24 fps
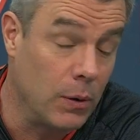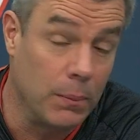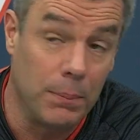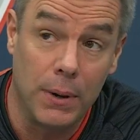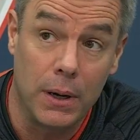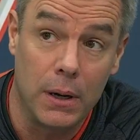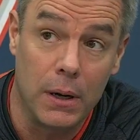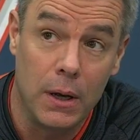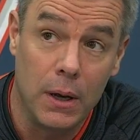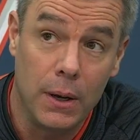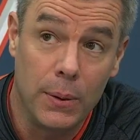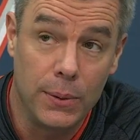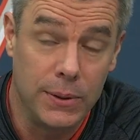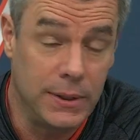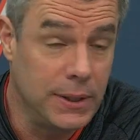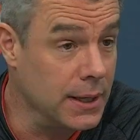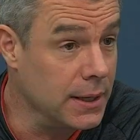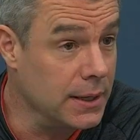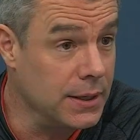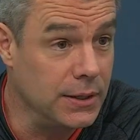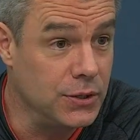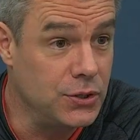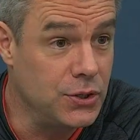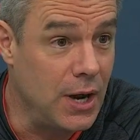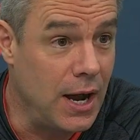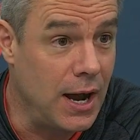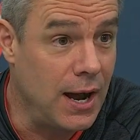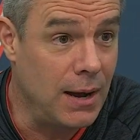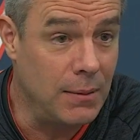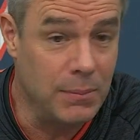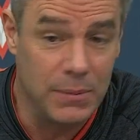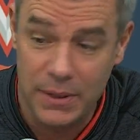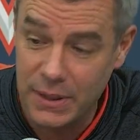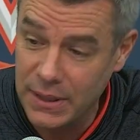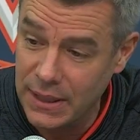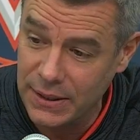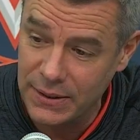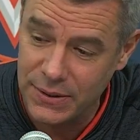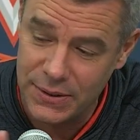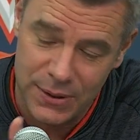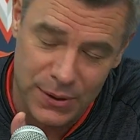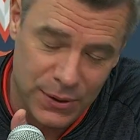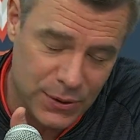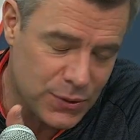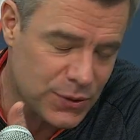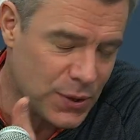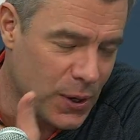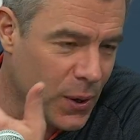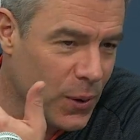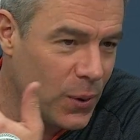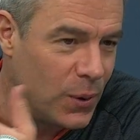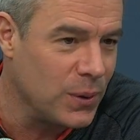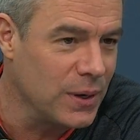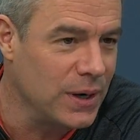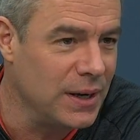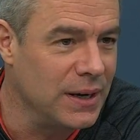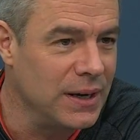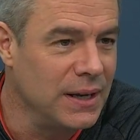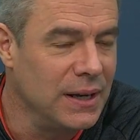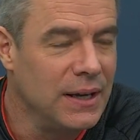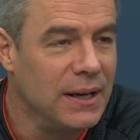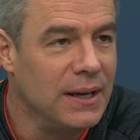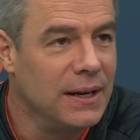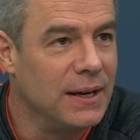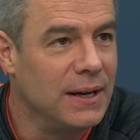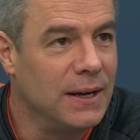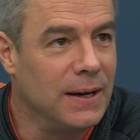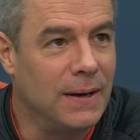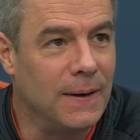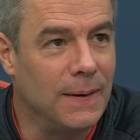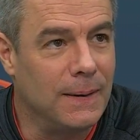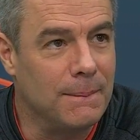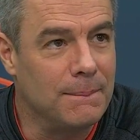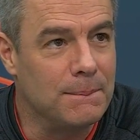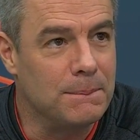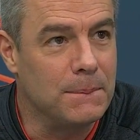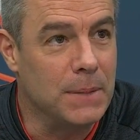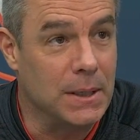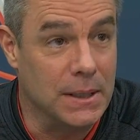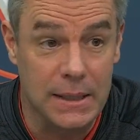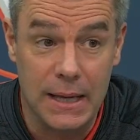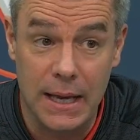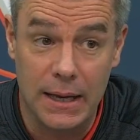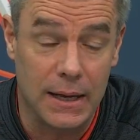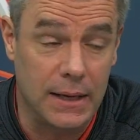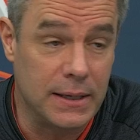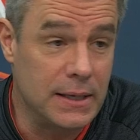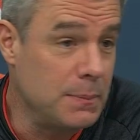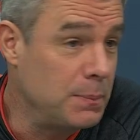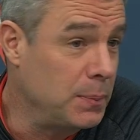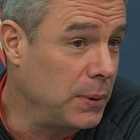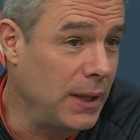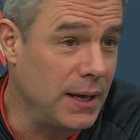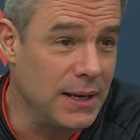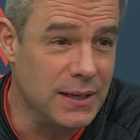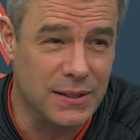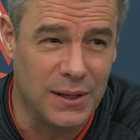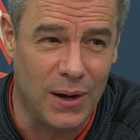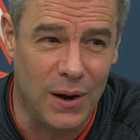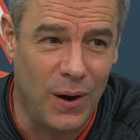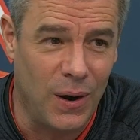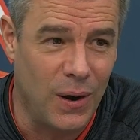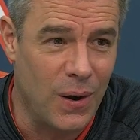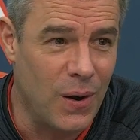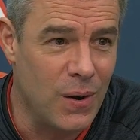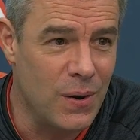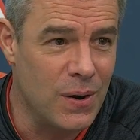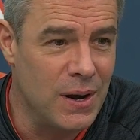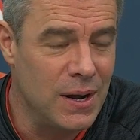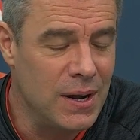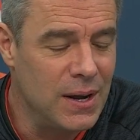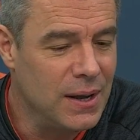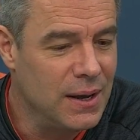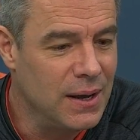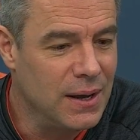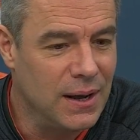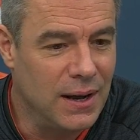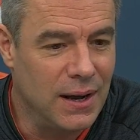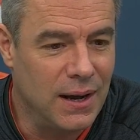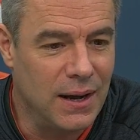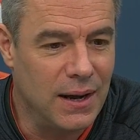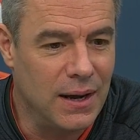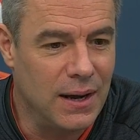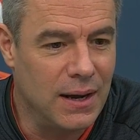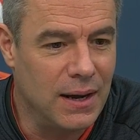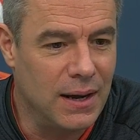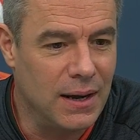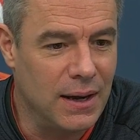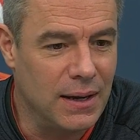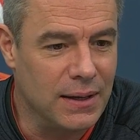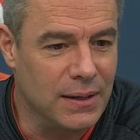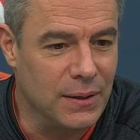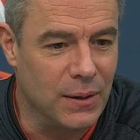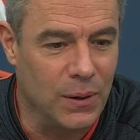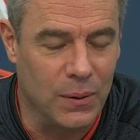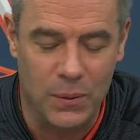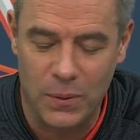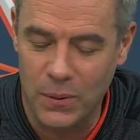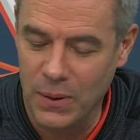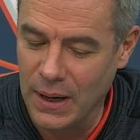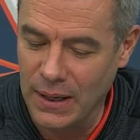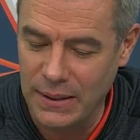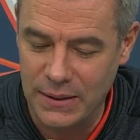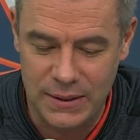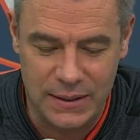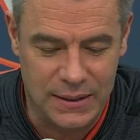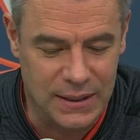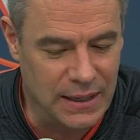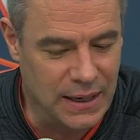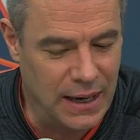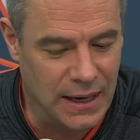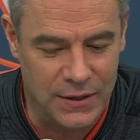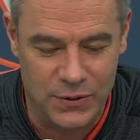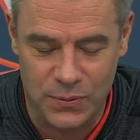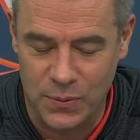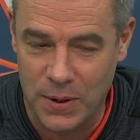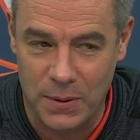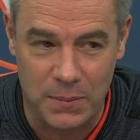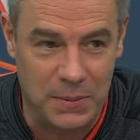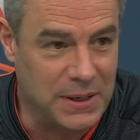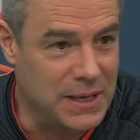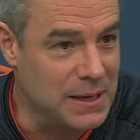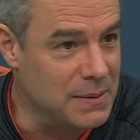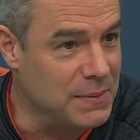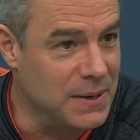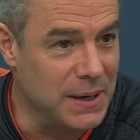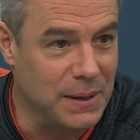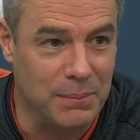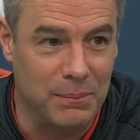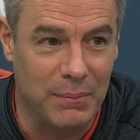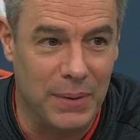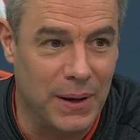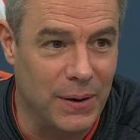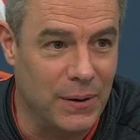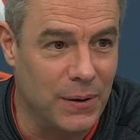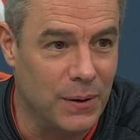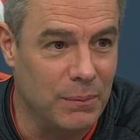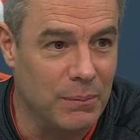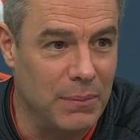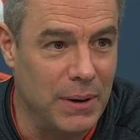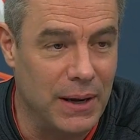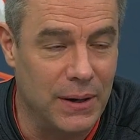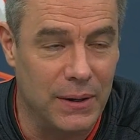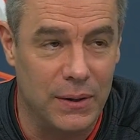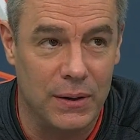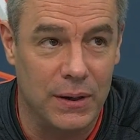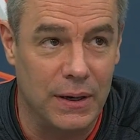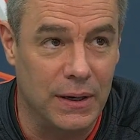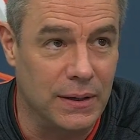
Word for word: But we did a good job against their zone, and um, but yeah, he plays hard uh, you know, I just I just want them to keep getting better and better.